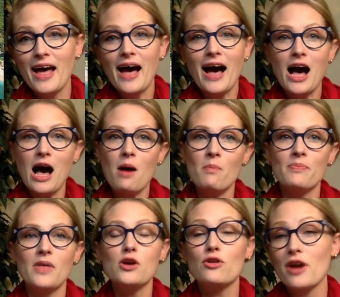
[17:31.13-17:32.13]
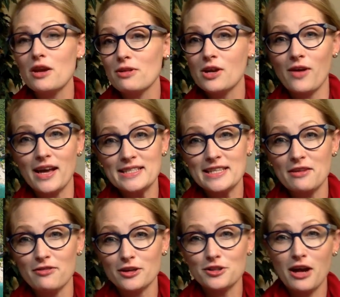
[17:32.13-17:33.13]
A great request if
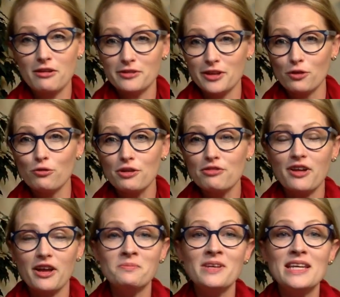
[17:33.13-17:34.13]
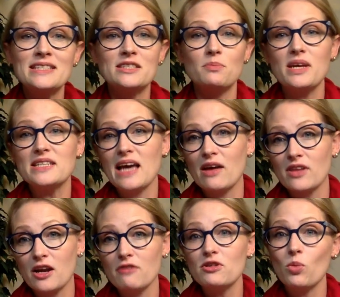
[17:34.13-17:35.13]
you're traveling with families to be down
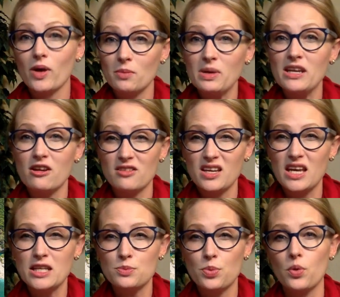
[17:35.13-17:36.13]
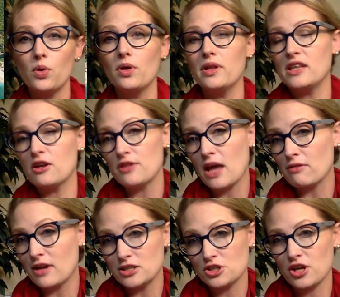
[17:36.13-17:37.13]
there if you want to be near the kids pool and near that
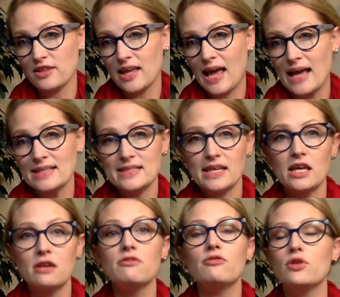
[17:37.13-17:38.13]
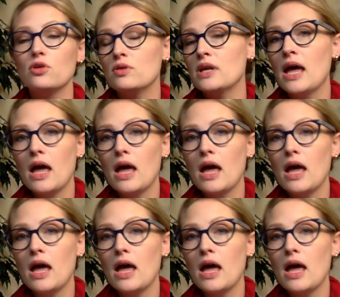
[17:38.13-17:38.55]
restaurant that has the kid food.